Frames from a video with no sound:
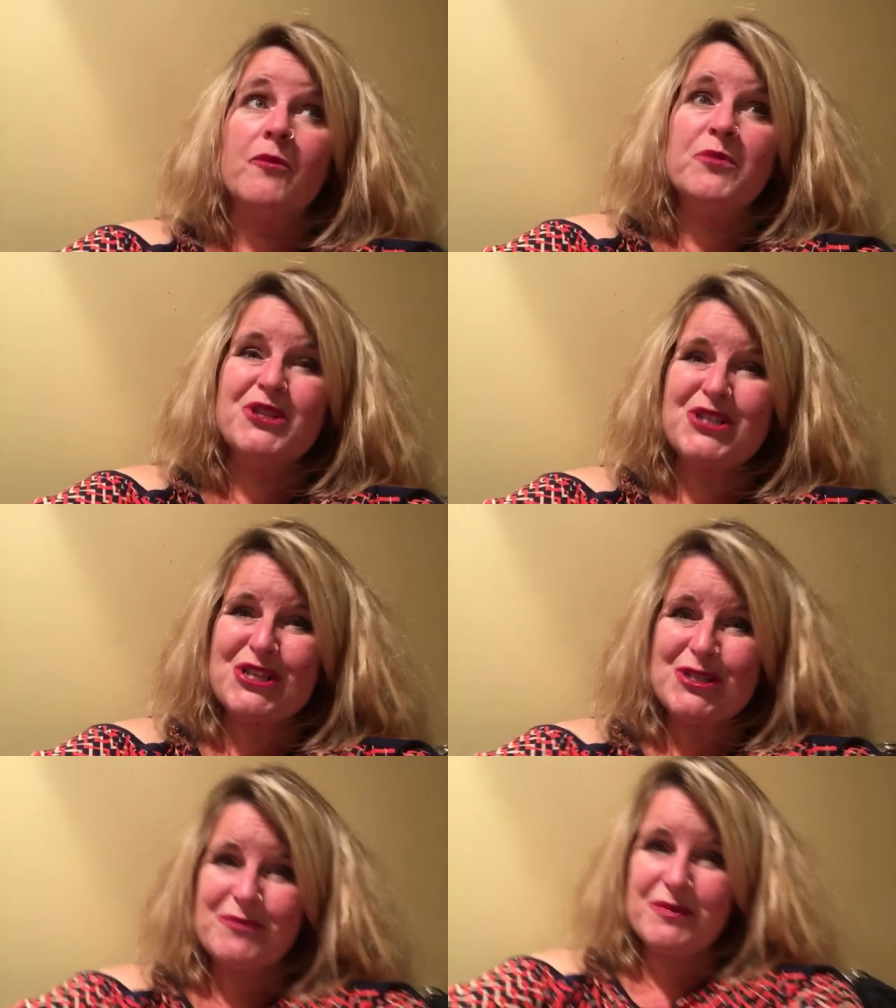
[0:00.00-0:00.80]

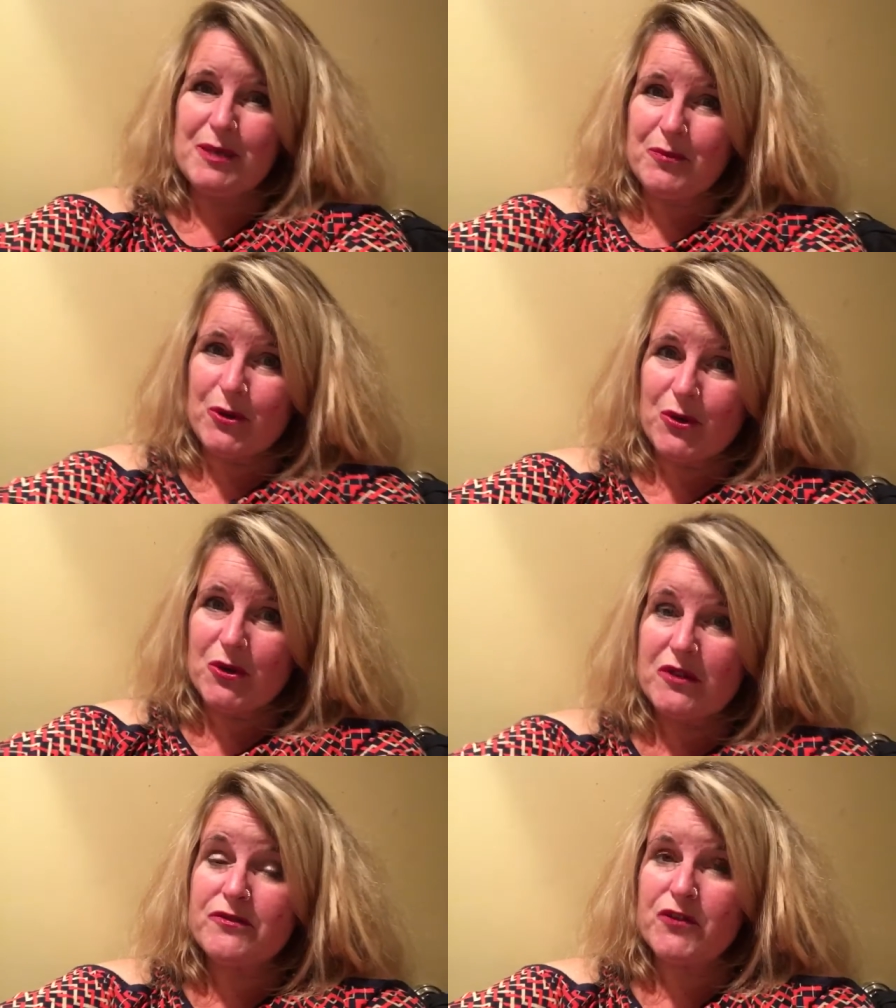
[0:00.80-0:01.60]
push
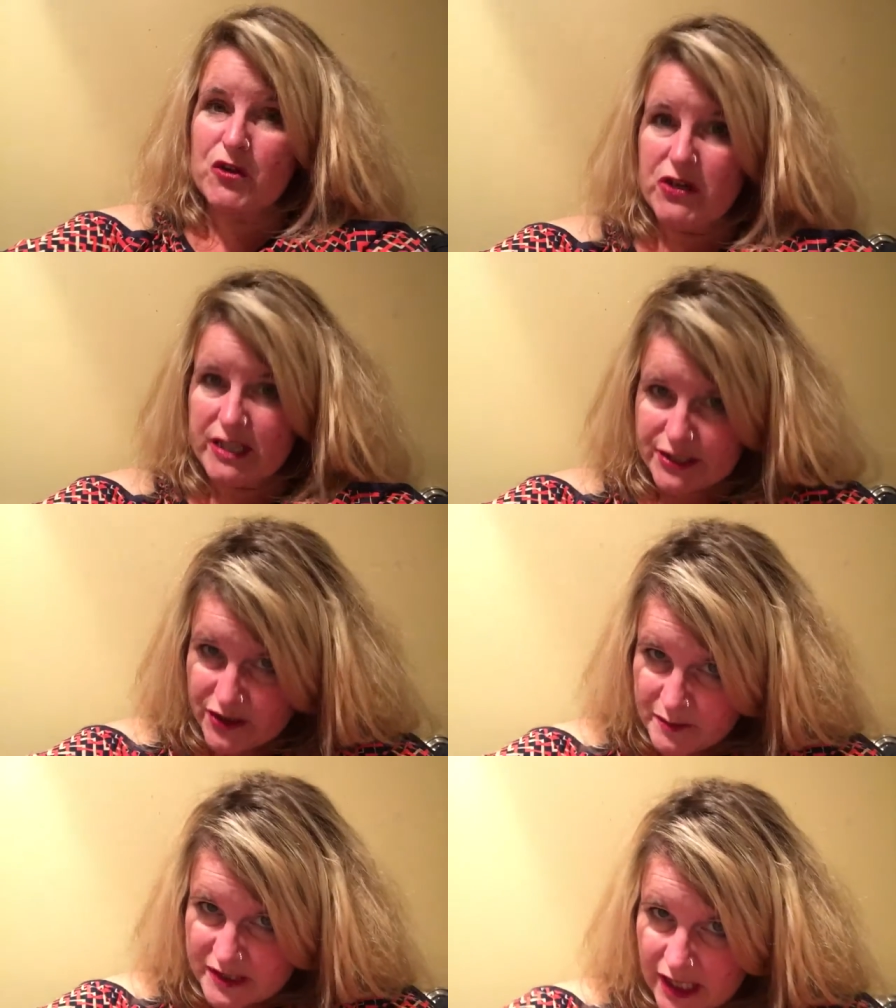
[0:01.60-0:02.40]
people further into
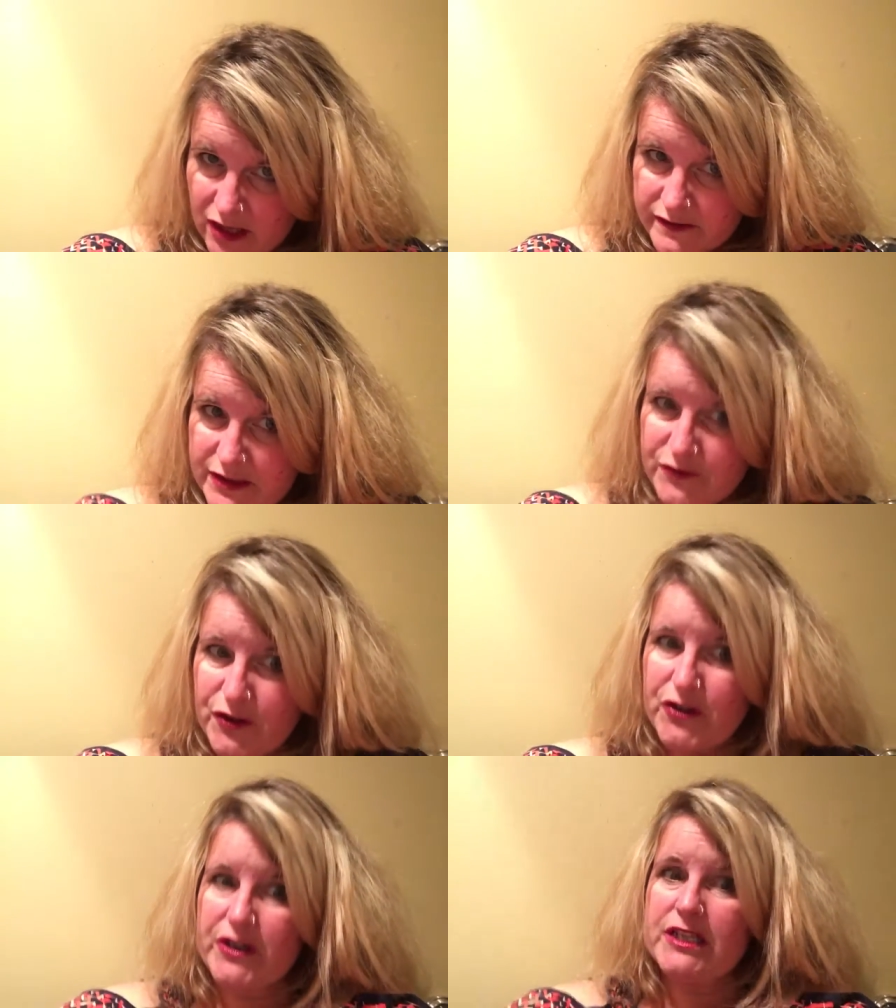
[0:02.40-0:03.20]
themselves and
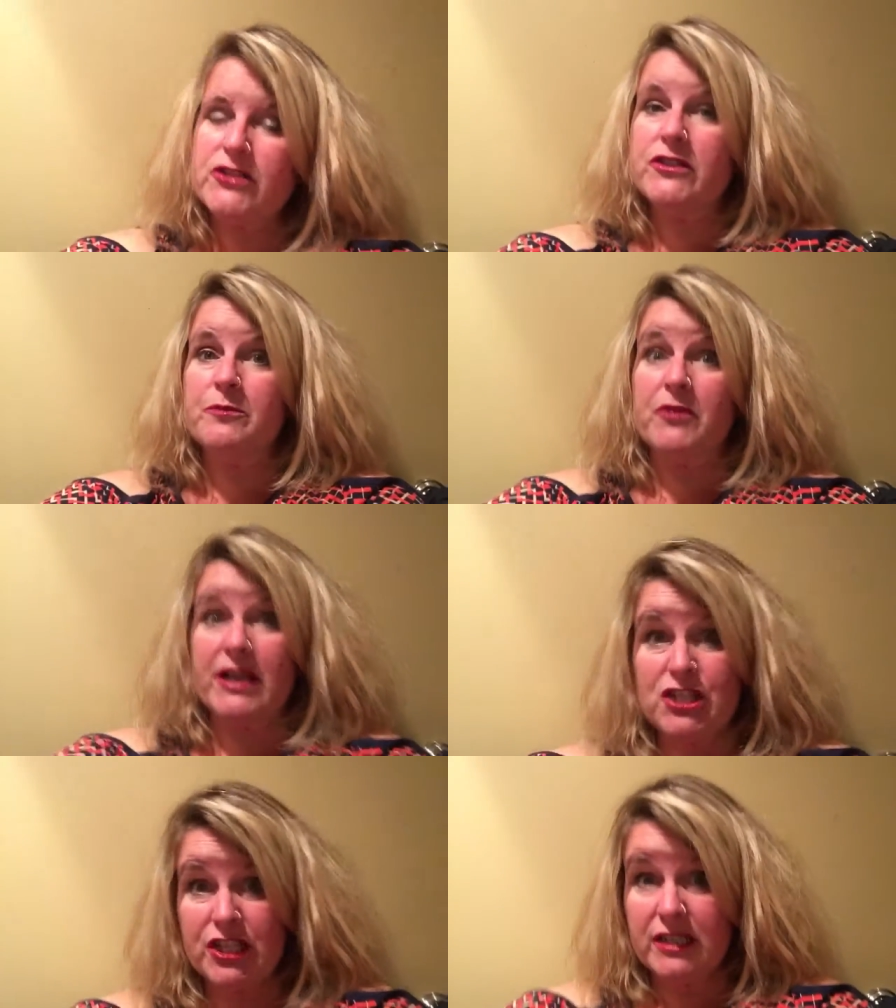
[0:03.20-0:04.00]
further into
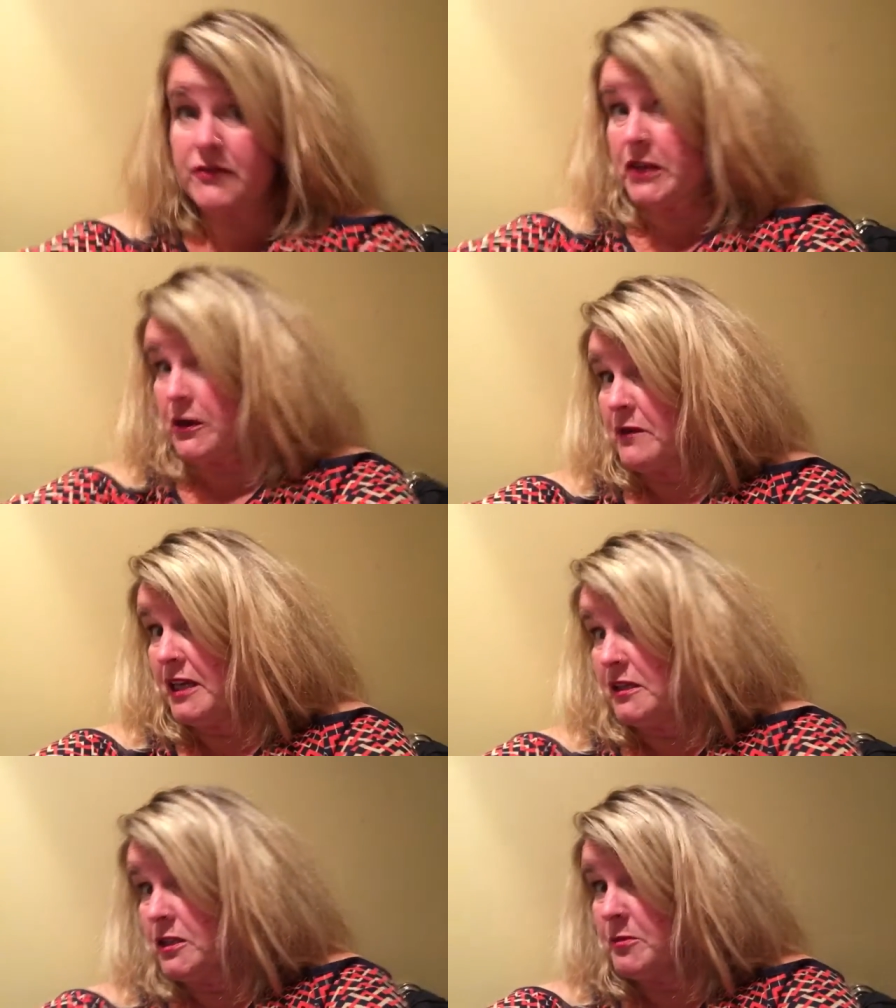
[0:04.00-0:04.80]
depression if they're
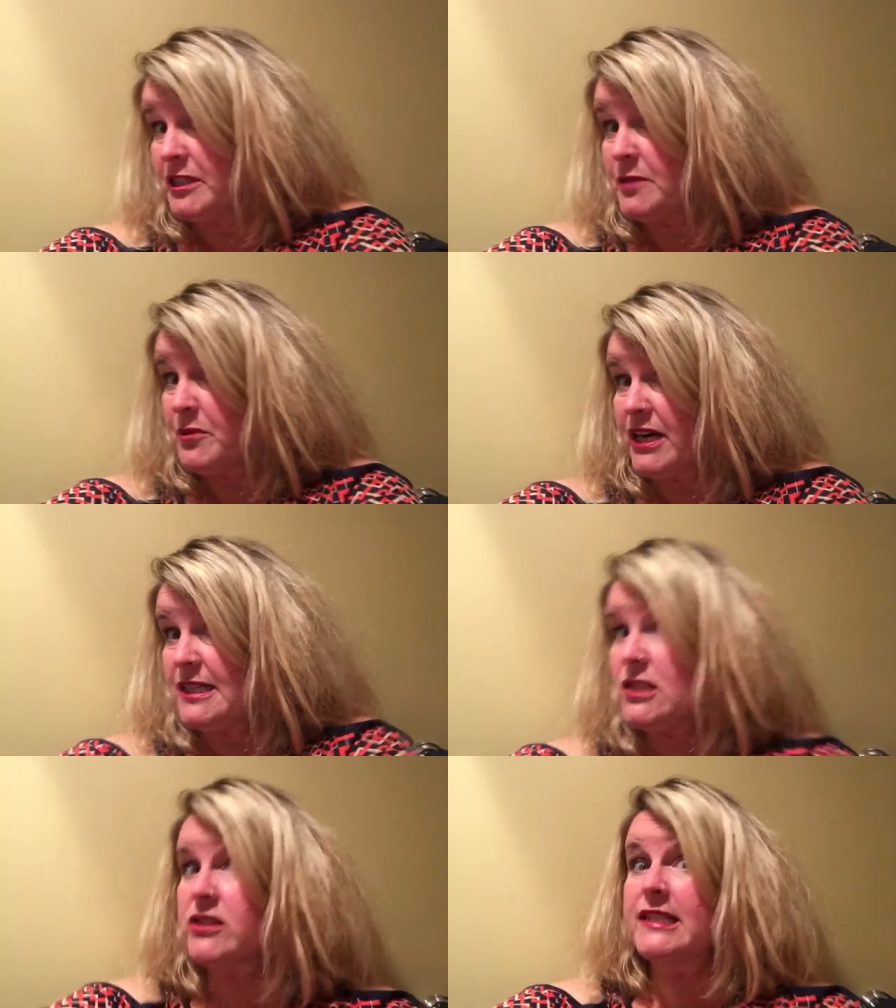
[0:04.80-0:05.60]
already a little bit
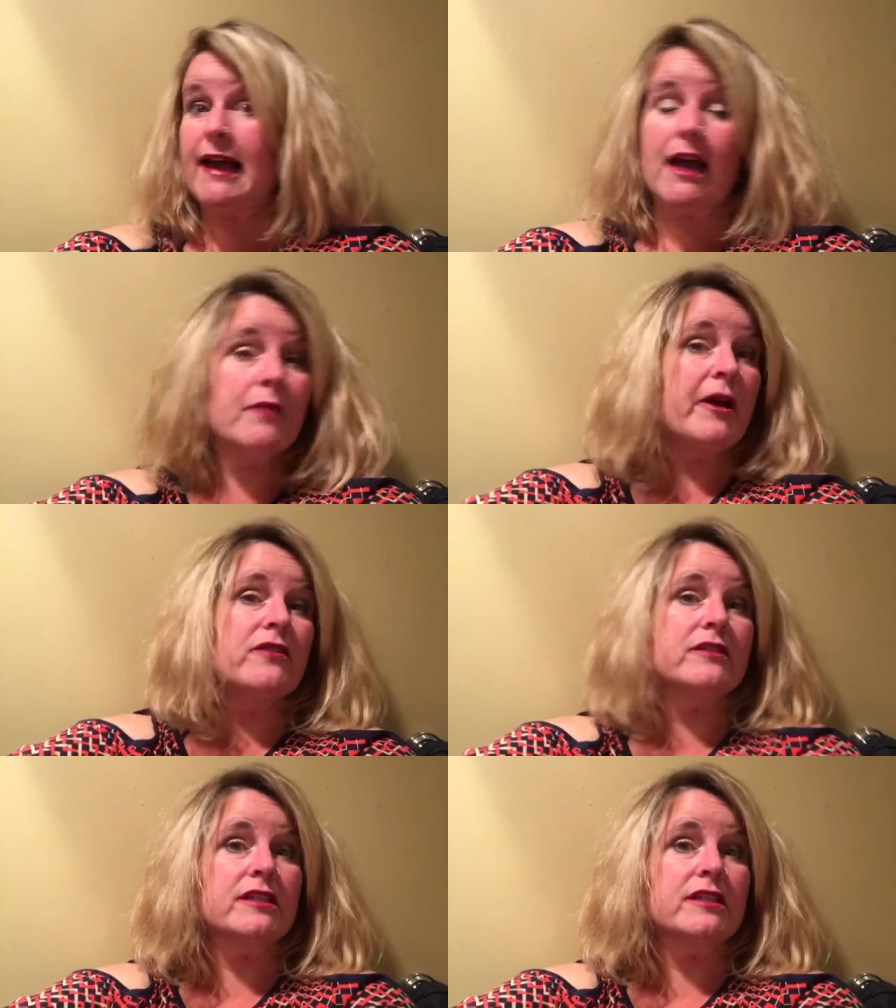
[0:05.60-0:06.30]
depressed or sad about their